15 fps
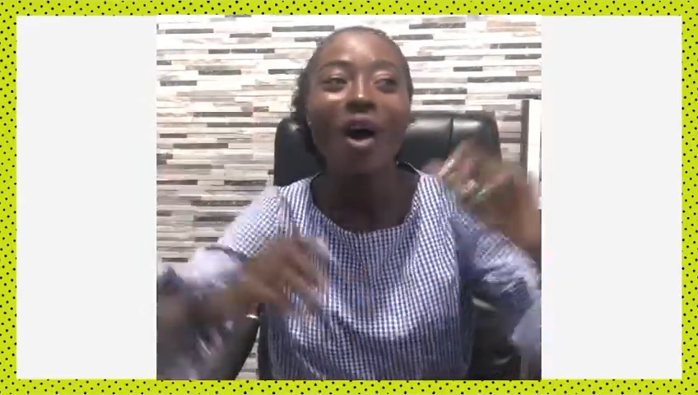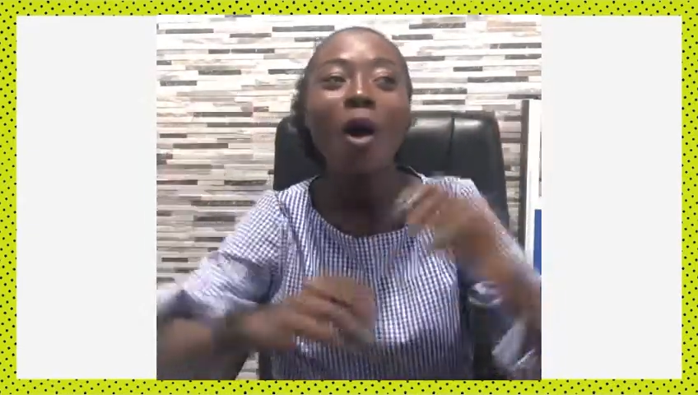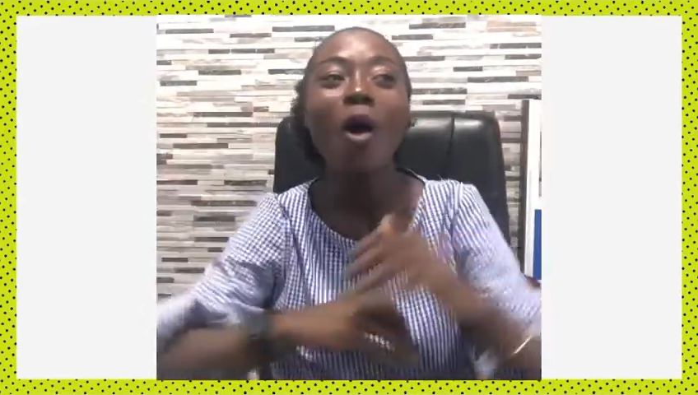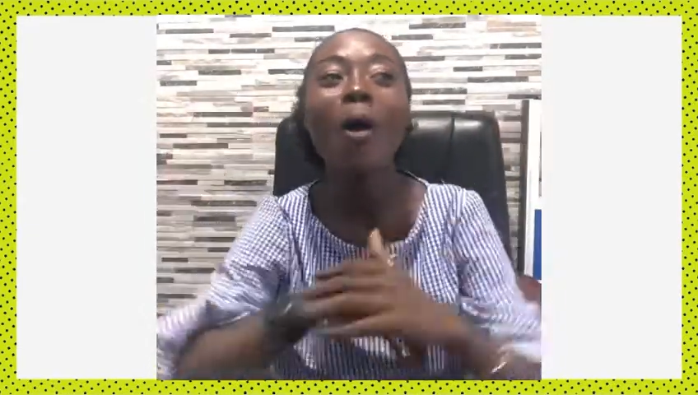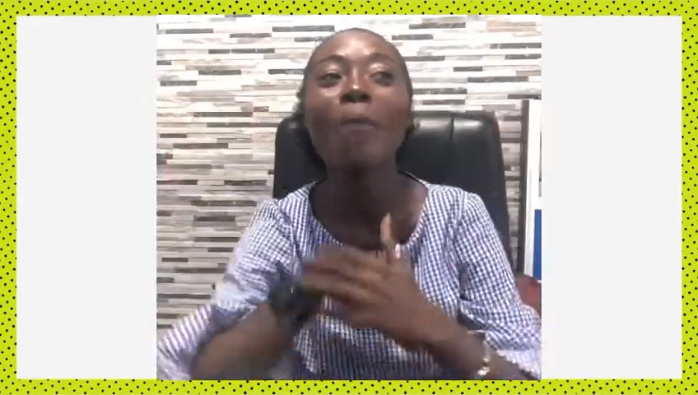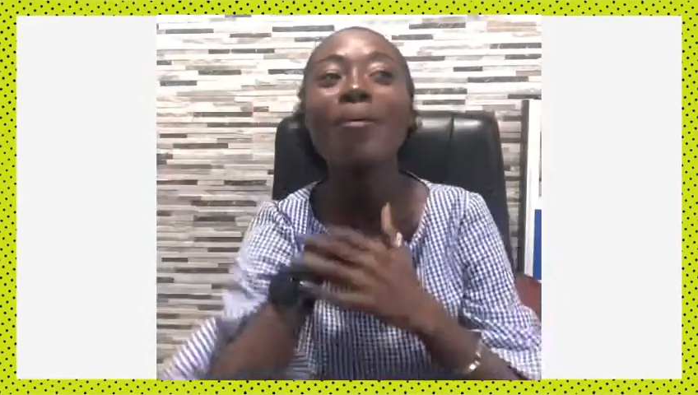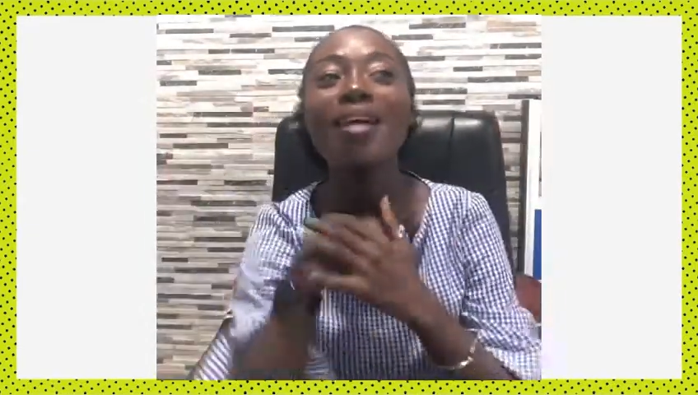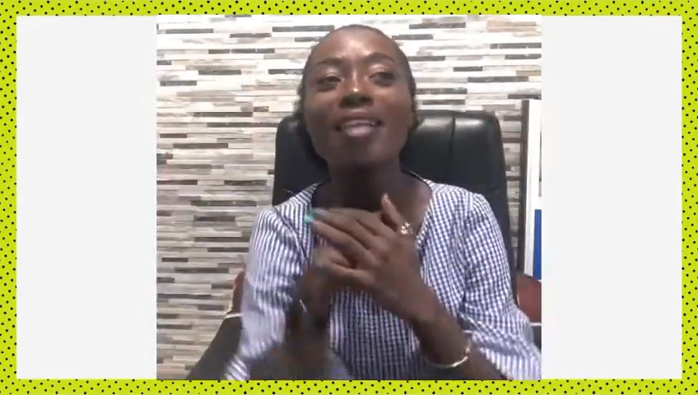
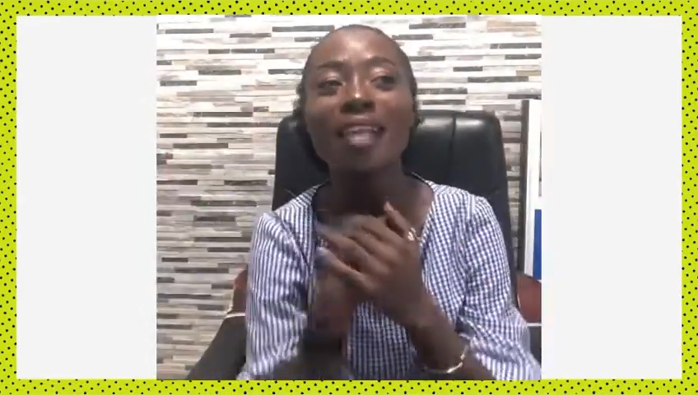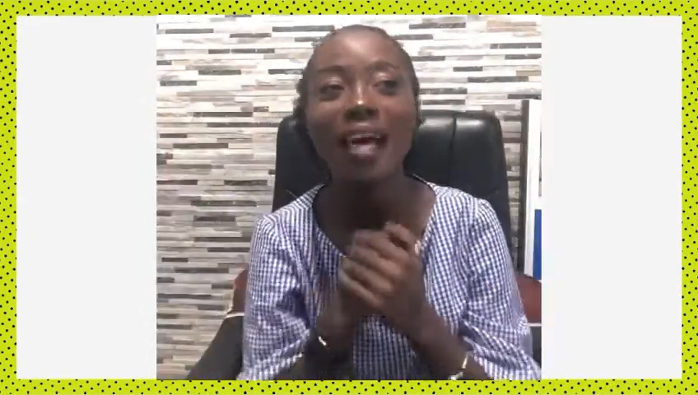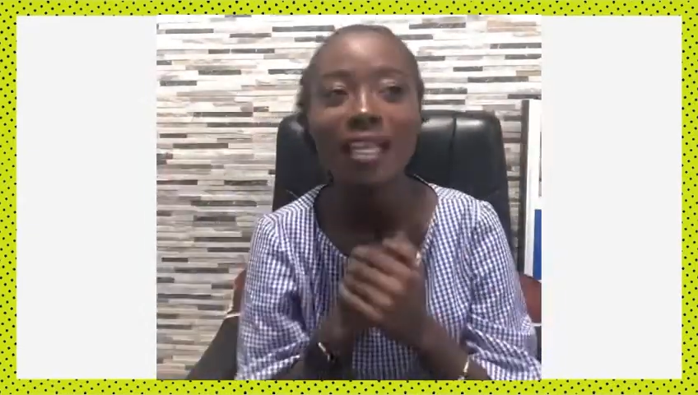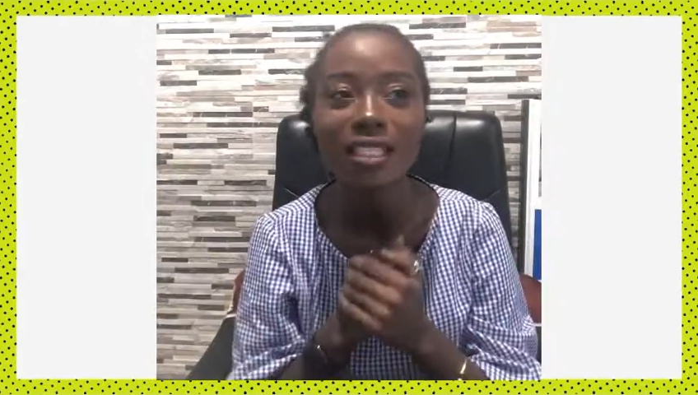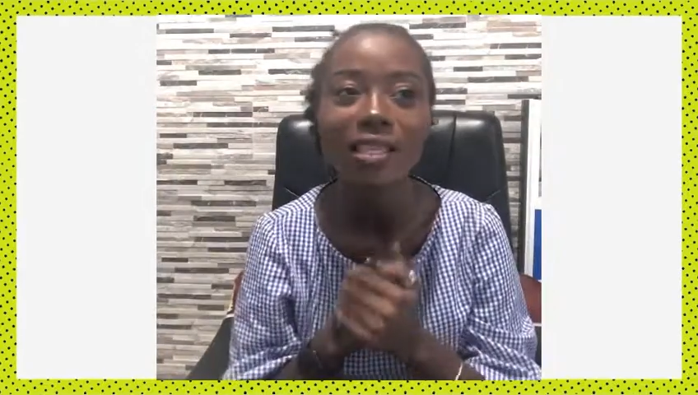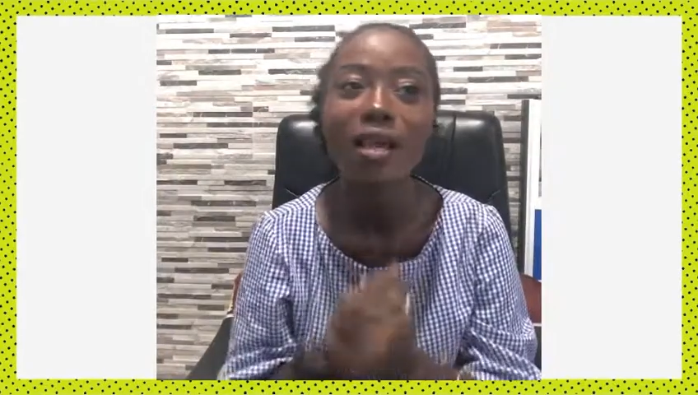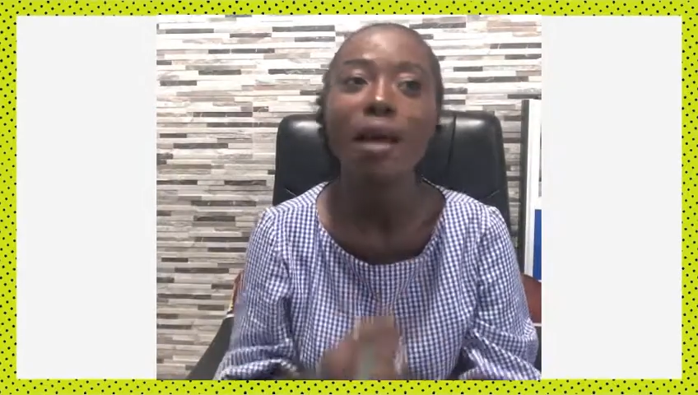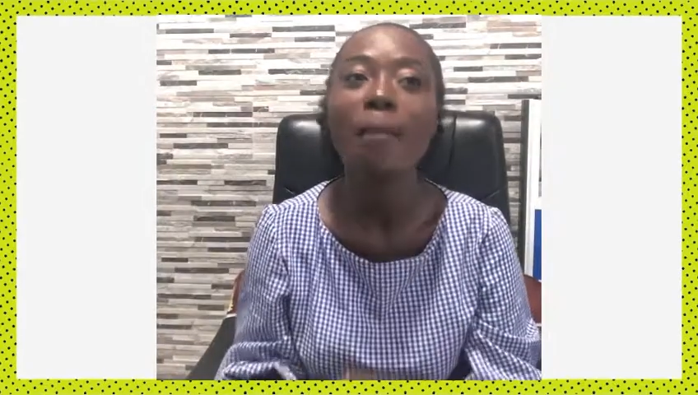hoping
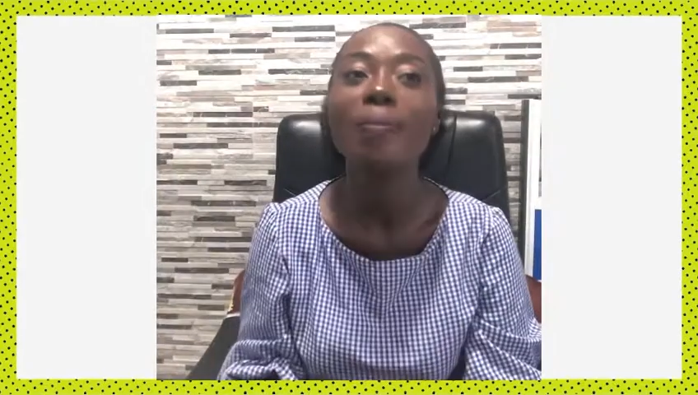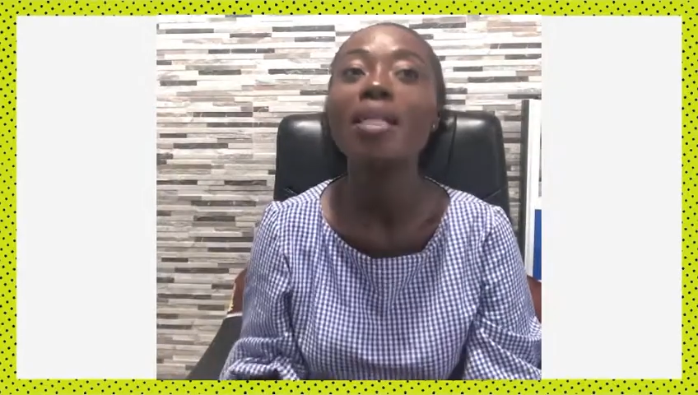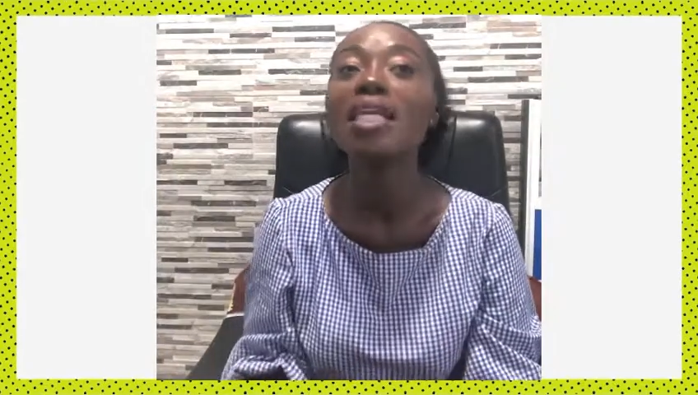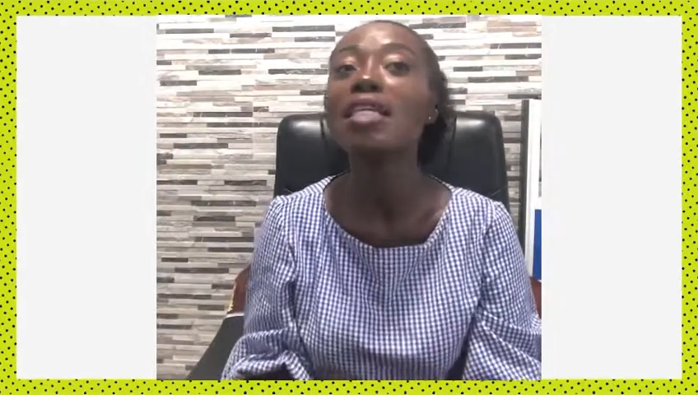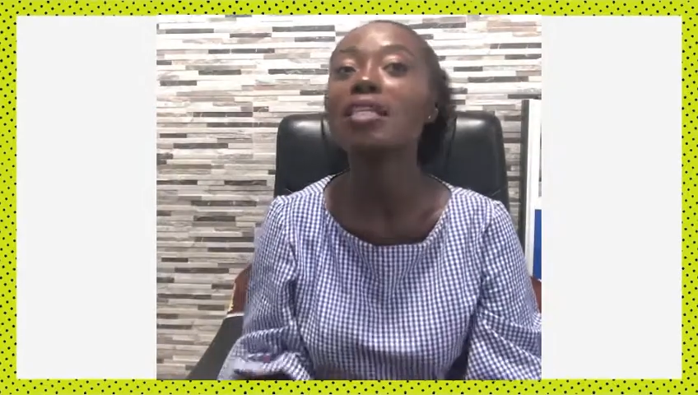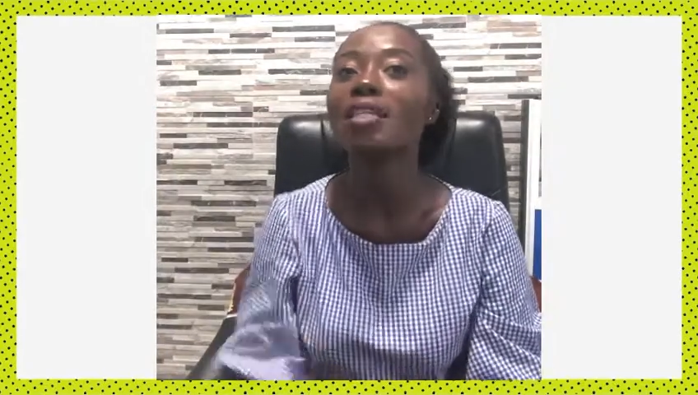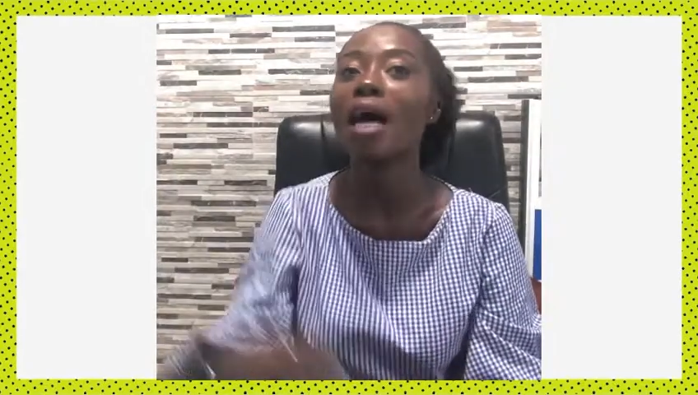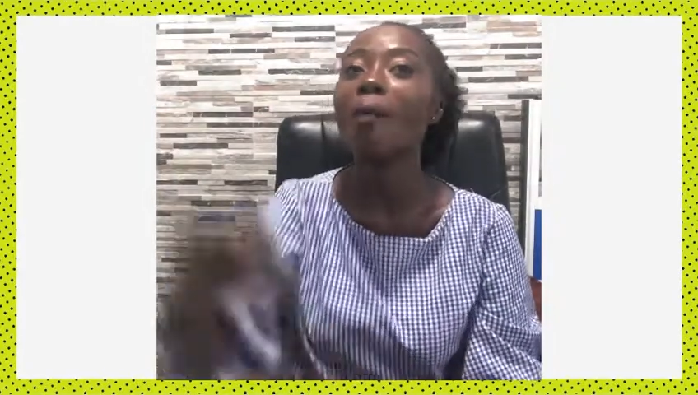that
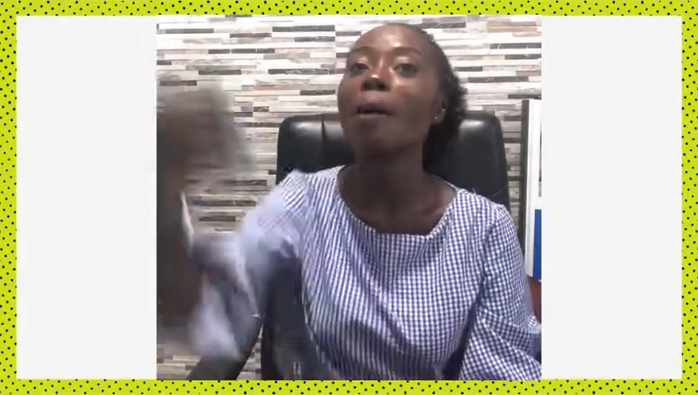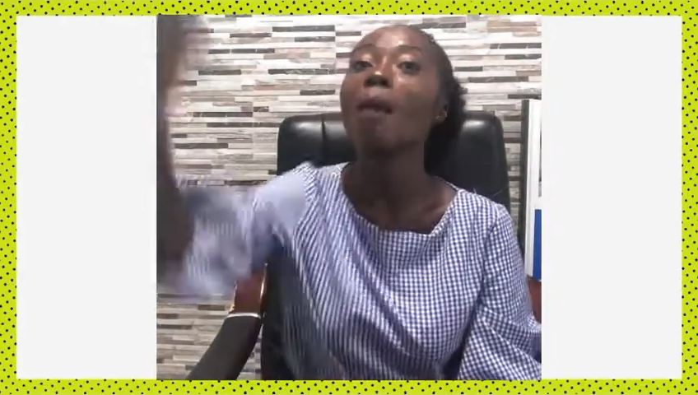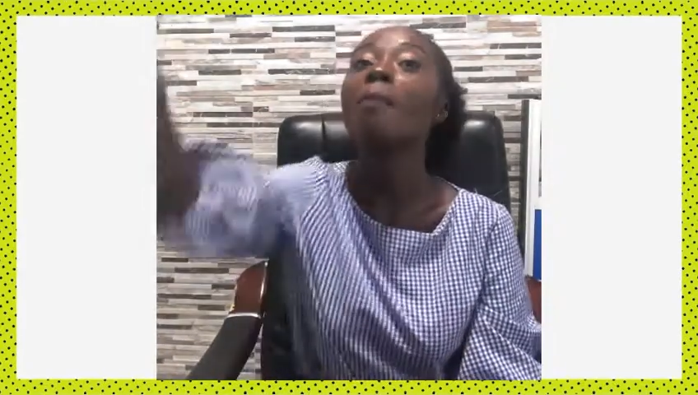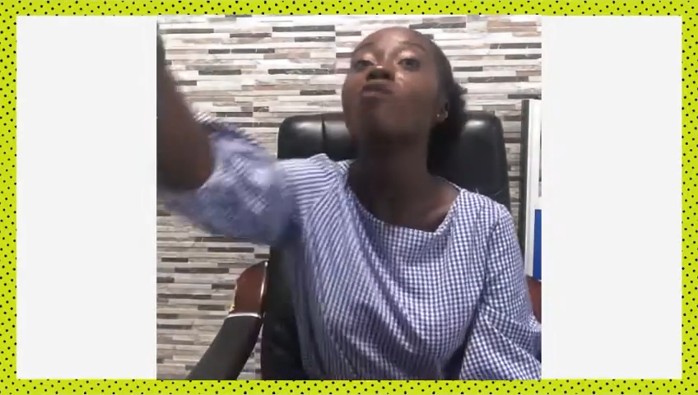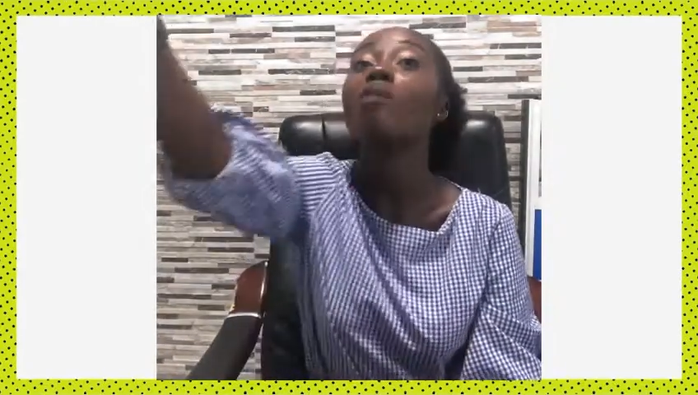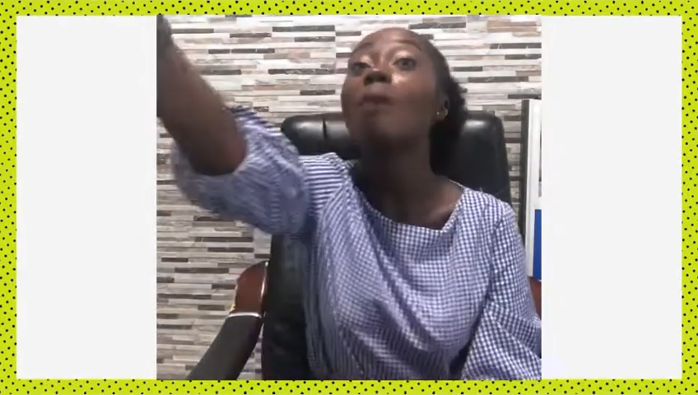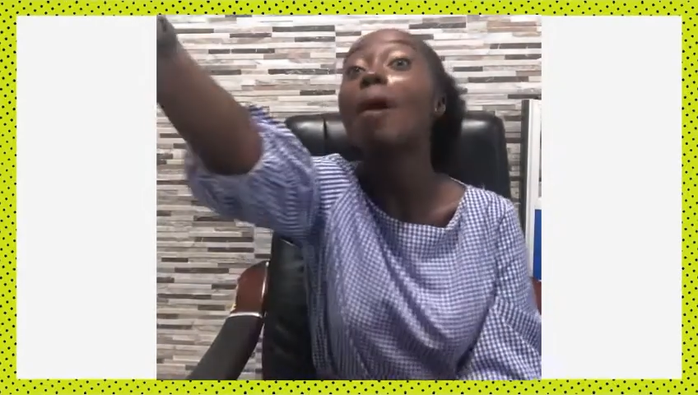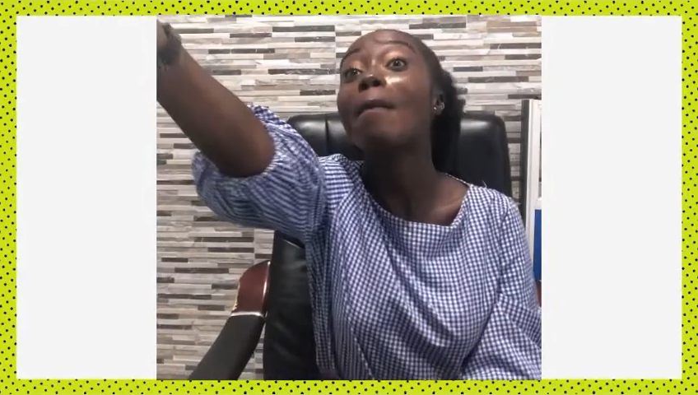peace. I'm coming
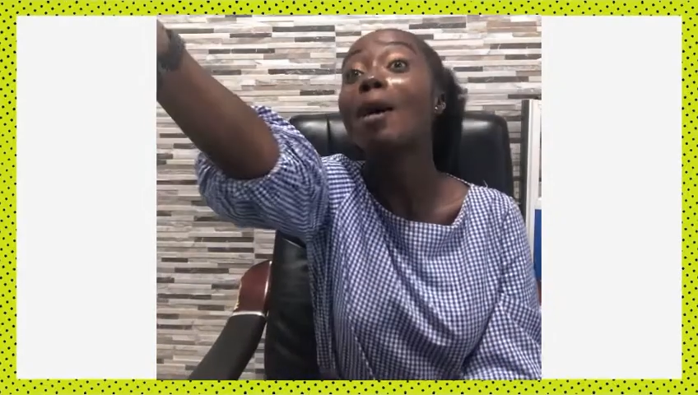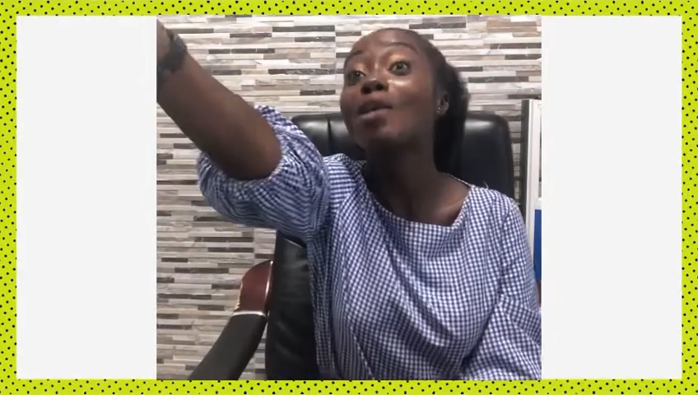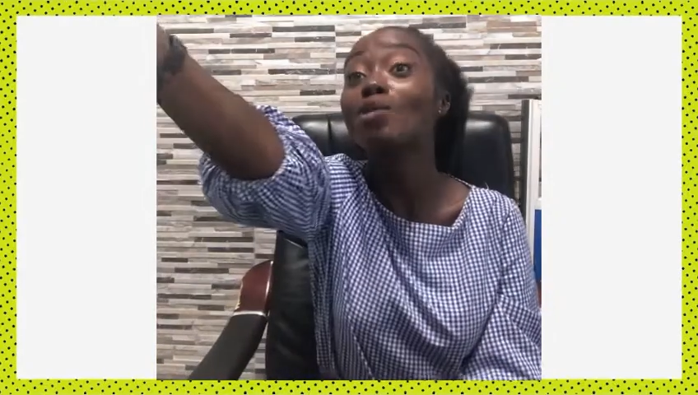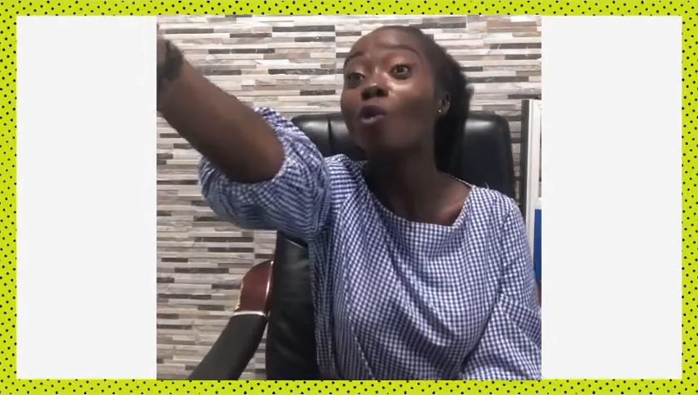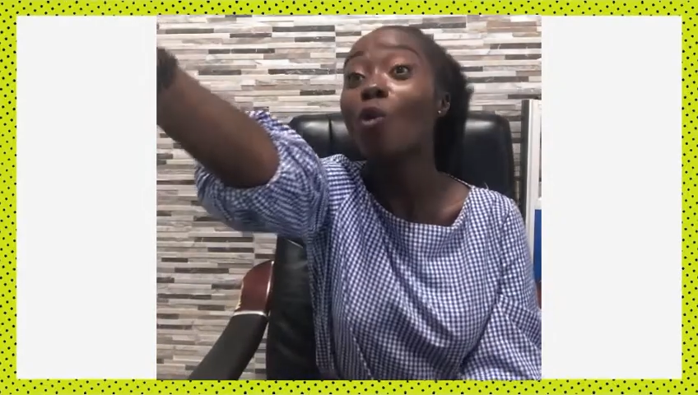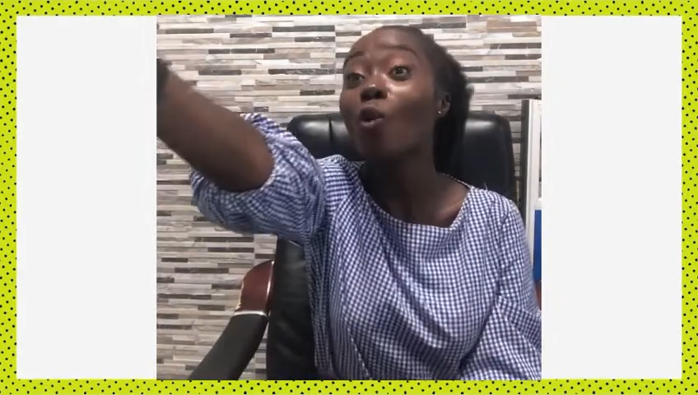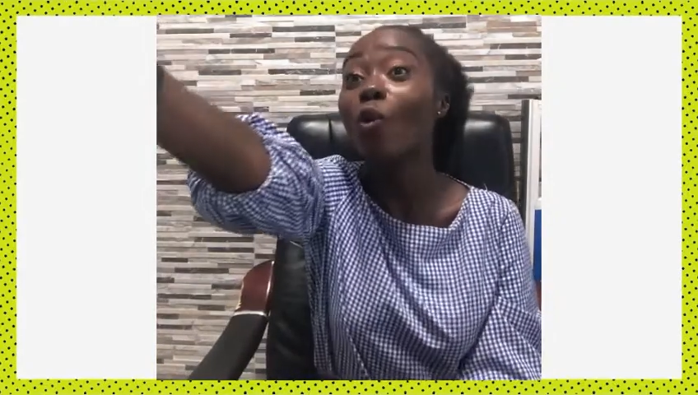for my man, you.